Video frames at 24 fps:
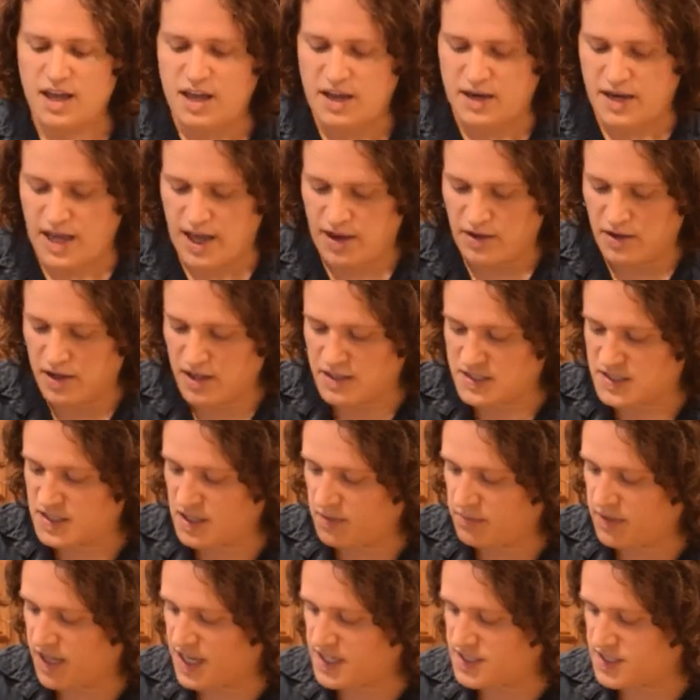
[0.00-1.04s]
Now, in
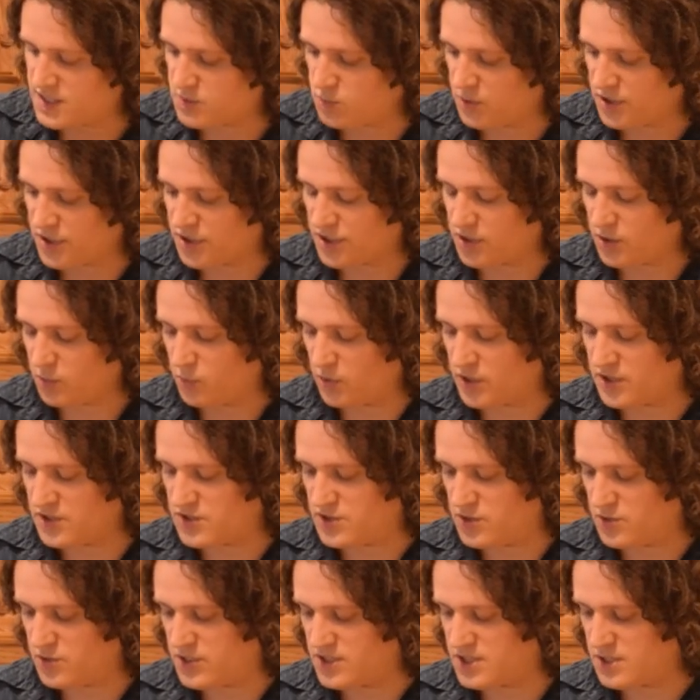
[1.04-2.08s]
some cases, what you're gonna wanna
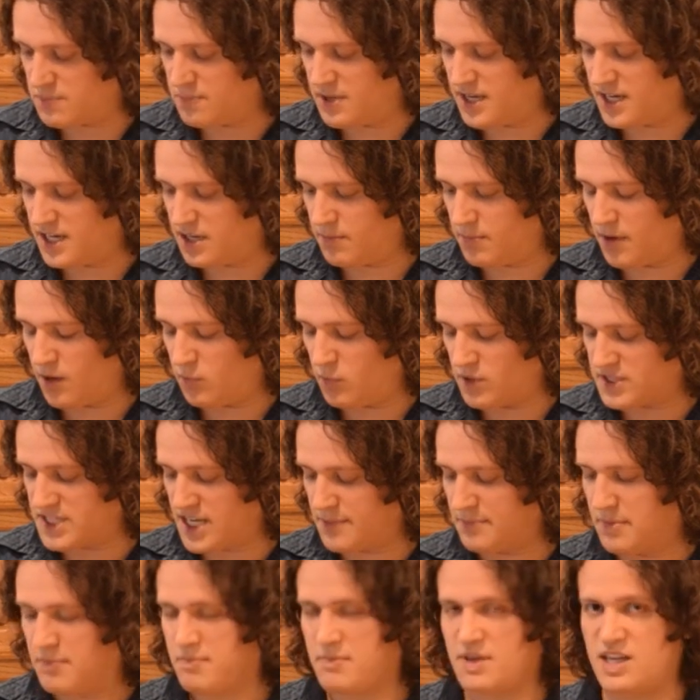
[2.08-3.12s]
do is, depending upon what
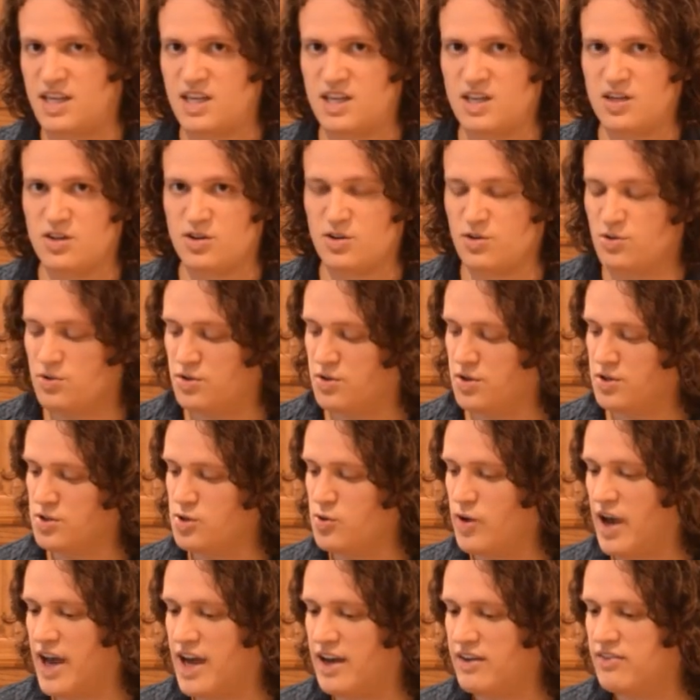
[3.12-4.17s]
type of meat you, you
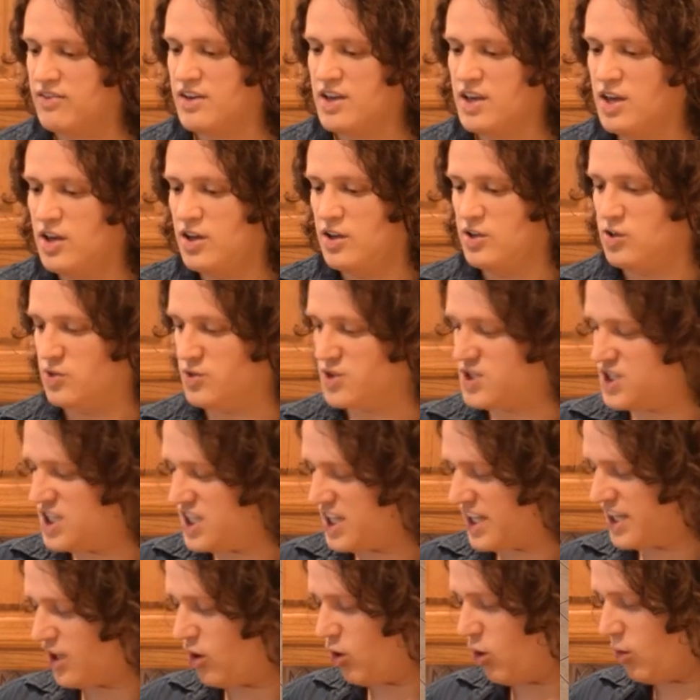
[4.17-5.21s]
have, you'll see
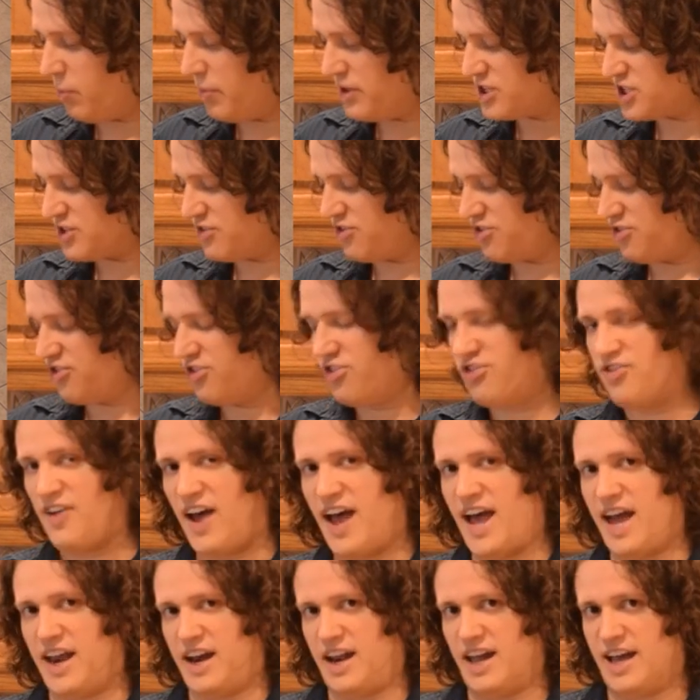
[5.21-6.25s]
like a whole bunch of
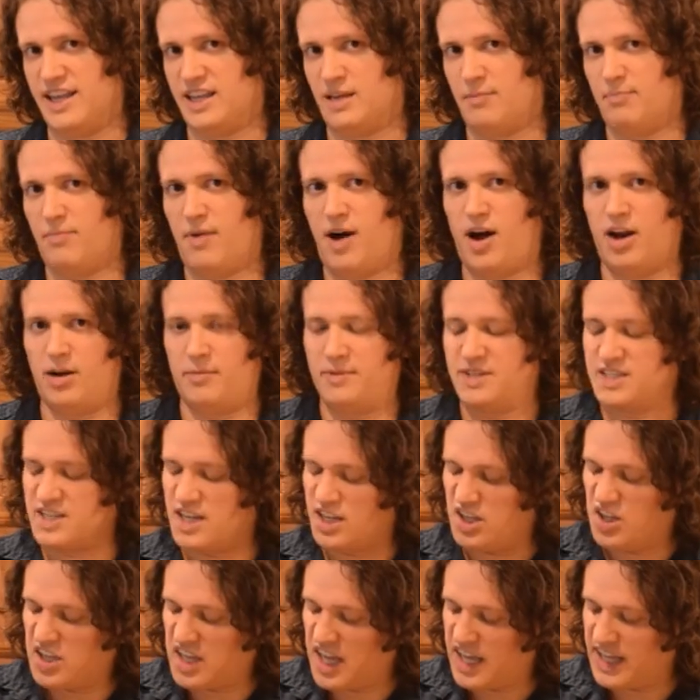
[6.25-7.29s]
fat at the bottom. It's
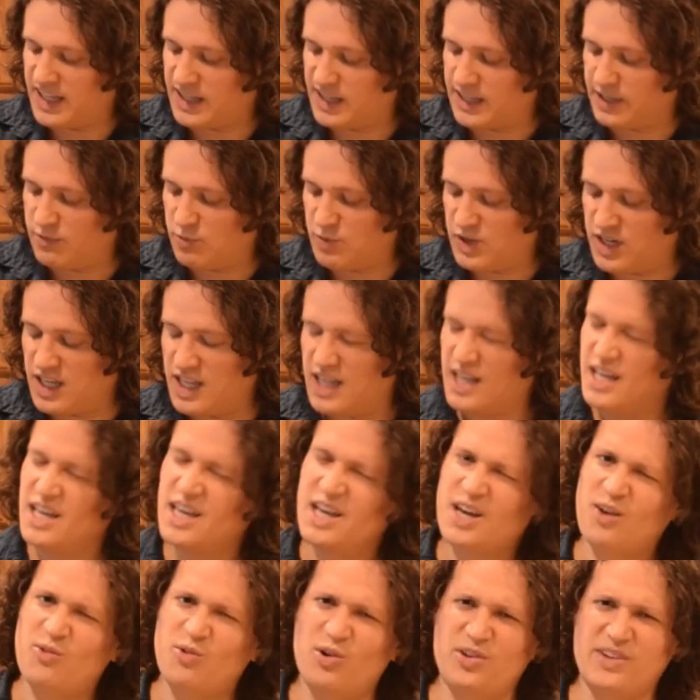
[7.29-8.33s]
gonna look kind of liquidy.
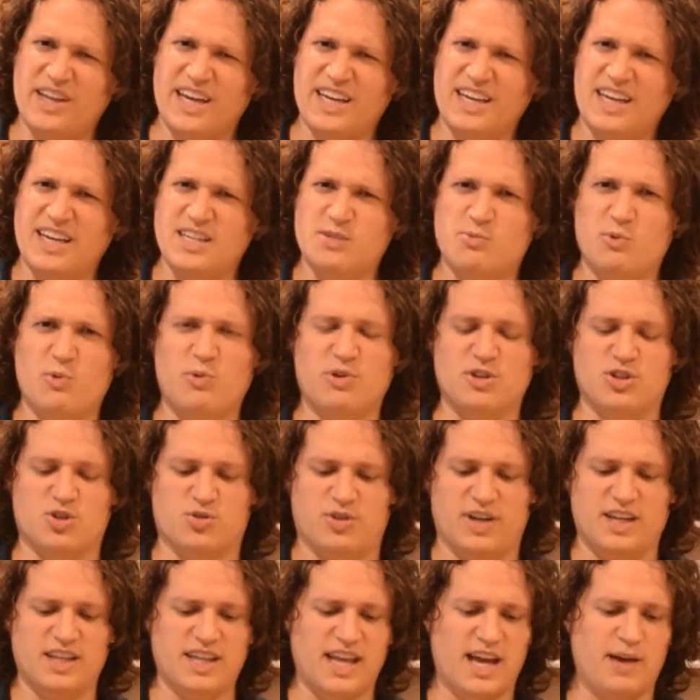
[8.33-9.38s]
Well, in that case, we wanna
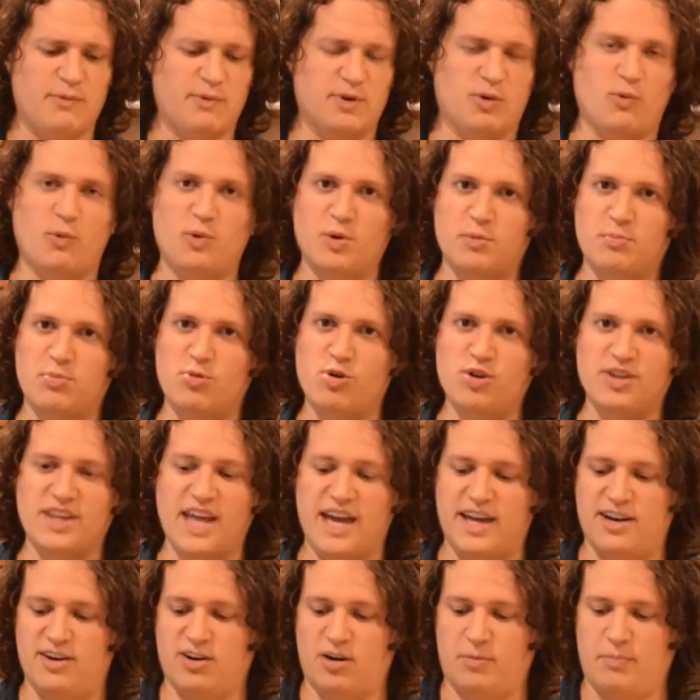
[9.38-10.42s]
drain that. We don't wanna put
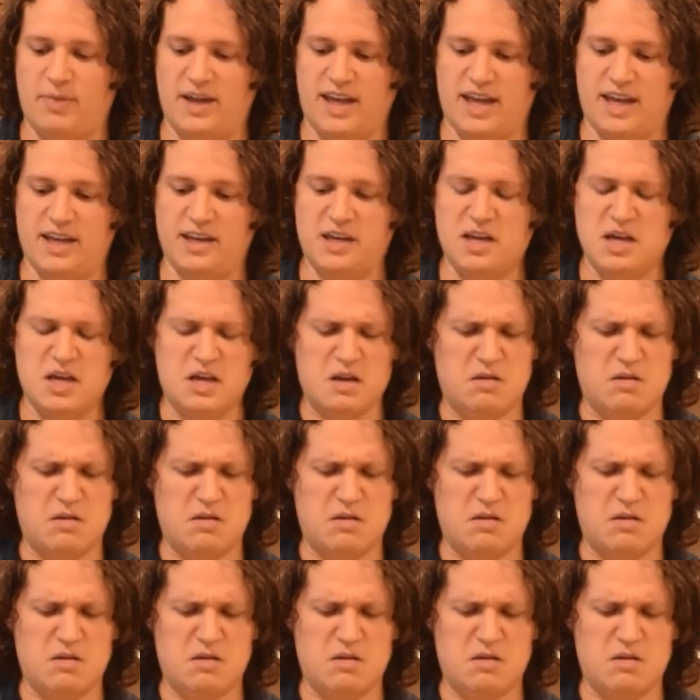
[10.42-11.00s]
that in our pan.